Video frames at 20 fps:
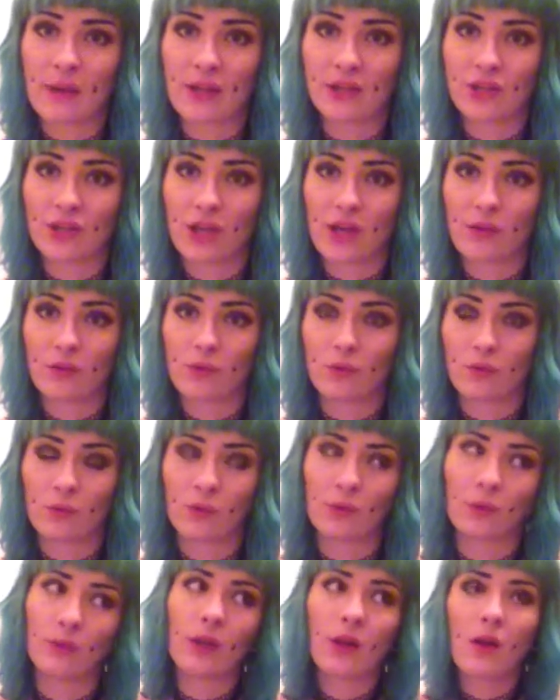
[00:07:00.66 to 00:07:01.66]
my channel,
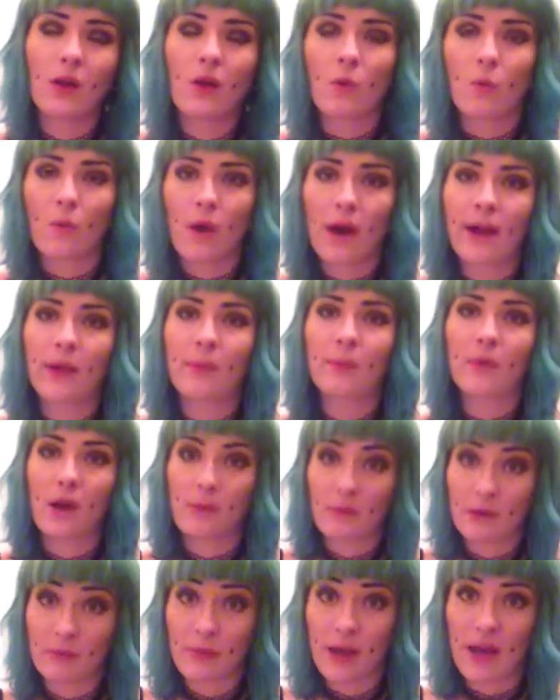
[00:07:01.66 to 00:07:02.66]
or why I'm
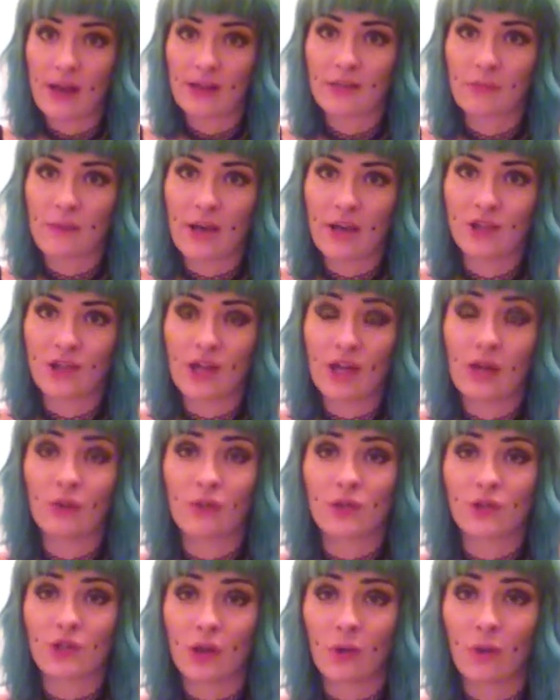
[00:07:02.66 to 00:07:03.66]
coming back to my
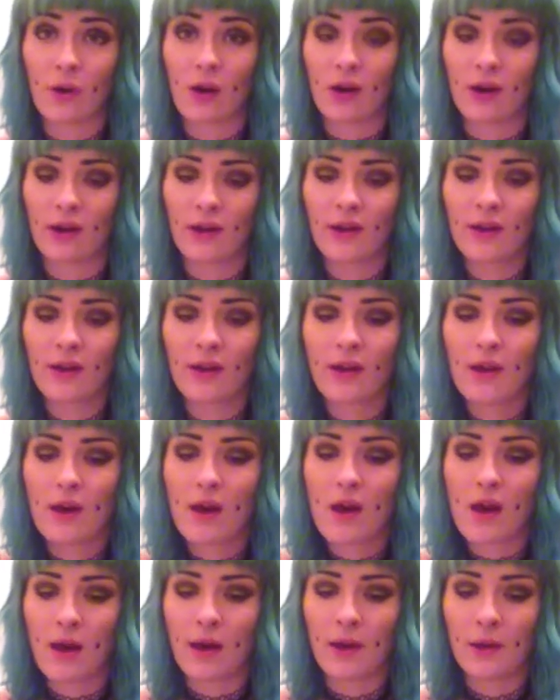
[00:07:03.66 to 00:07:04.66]
channel so hard.
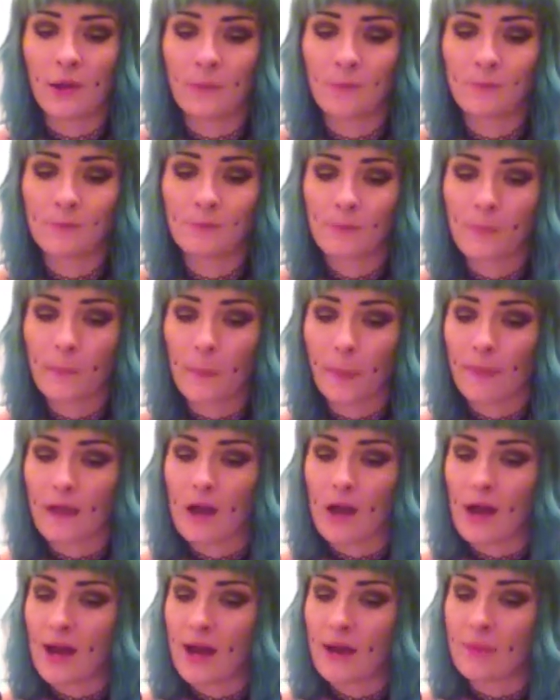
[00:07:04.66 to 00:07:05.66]
Um,
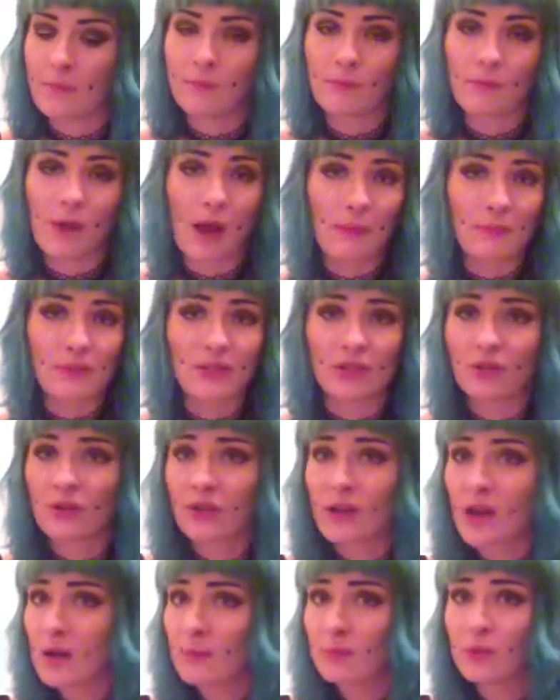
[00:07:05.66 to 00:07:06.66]
I'm, I'm still
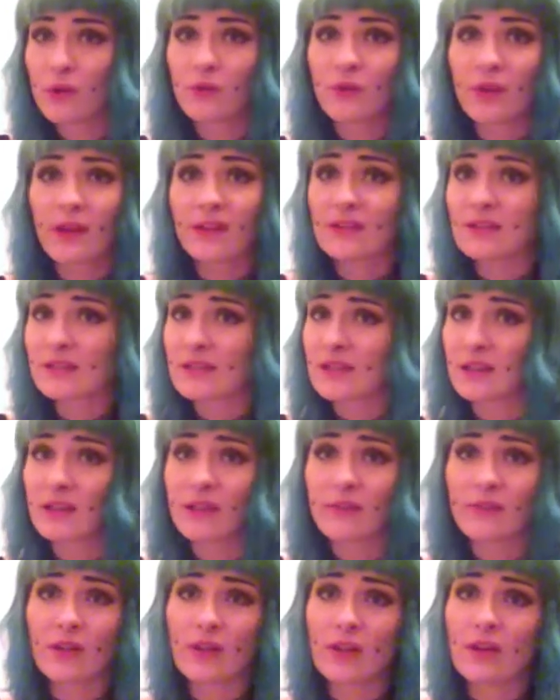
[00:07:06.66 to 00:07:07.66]
going to upload, like, the
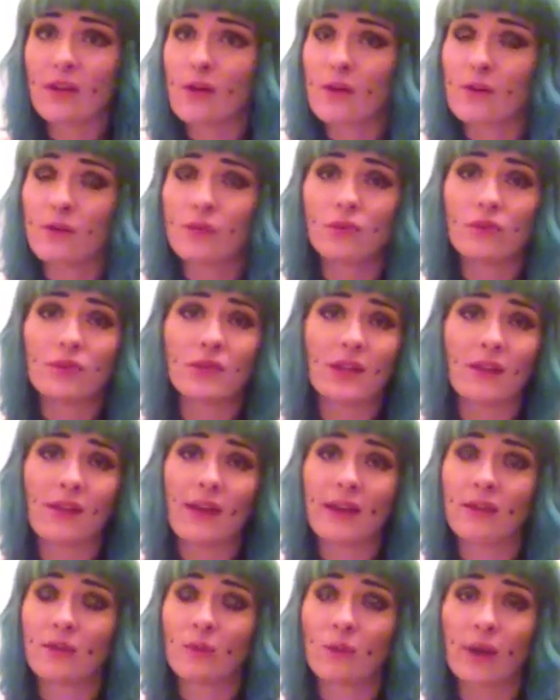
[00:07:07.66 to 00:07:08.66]
silly videos and,
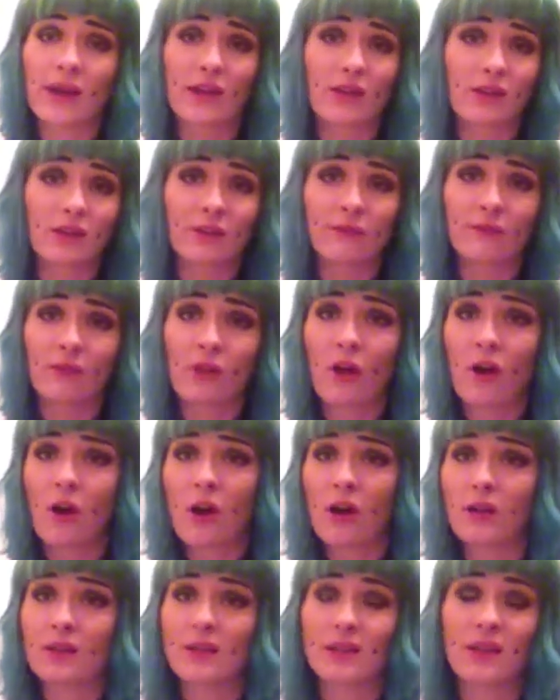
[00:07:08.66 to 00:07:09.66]
like, the regular
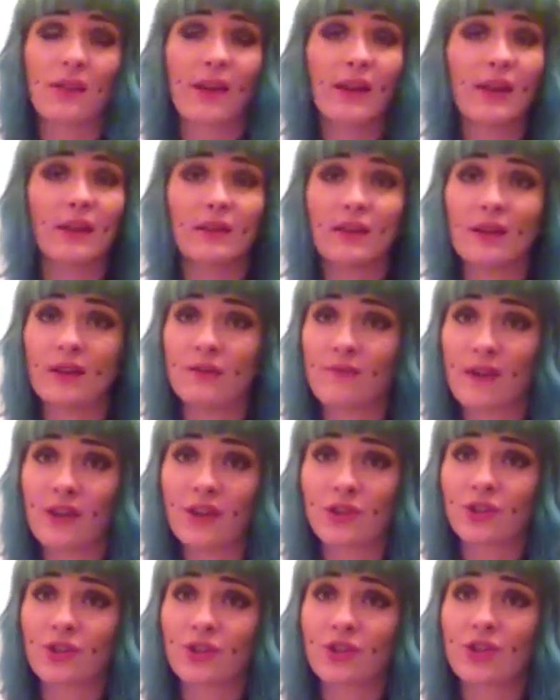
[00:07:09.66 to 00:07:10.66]
vlogs and, like, the
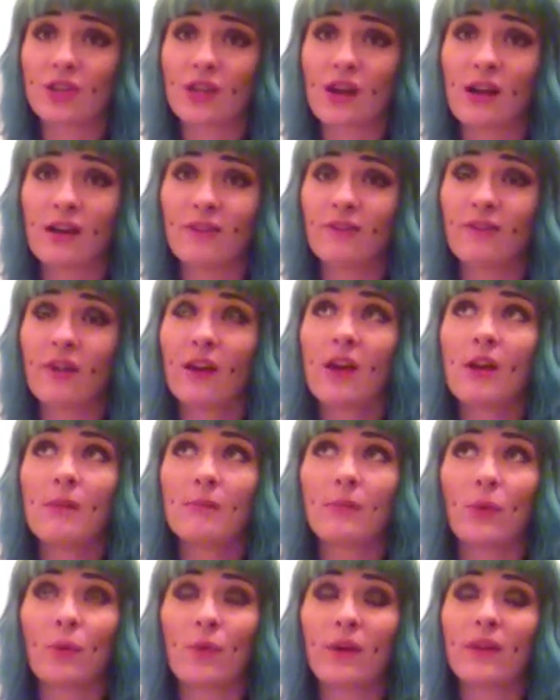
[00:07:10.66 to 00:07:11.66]
adventure stuff.
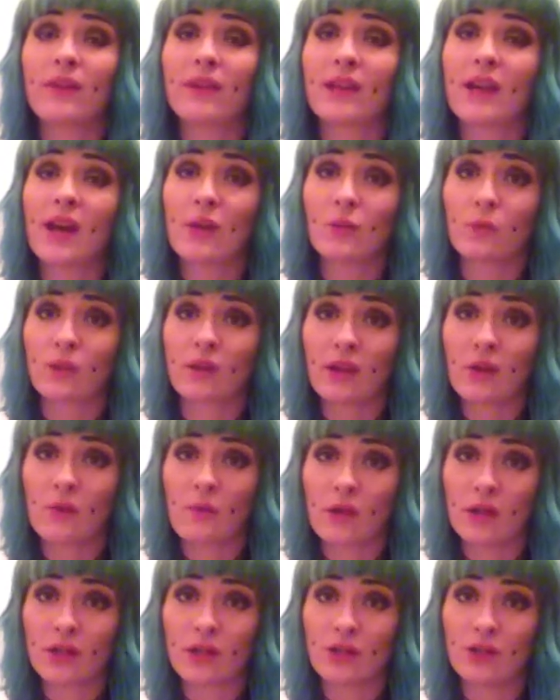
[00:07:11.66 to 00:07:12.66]
But one thing I really
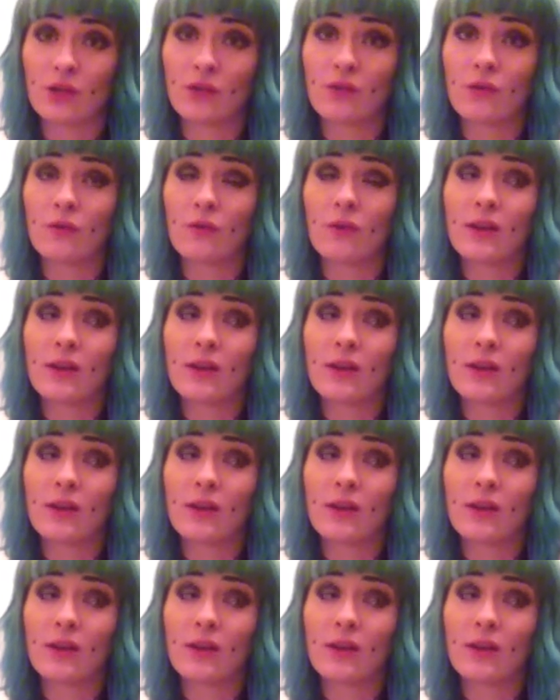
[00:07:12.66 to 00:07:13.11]
want to do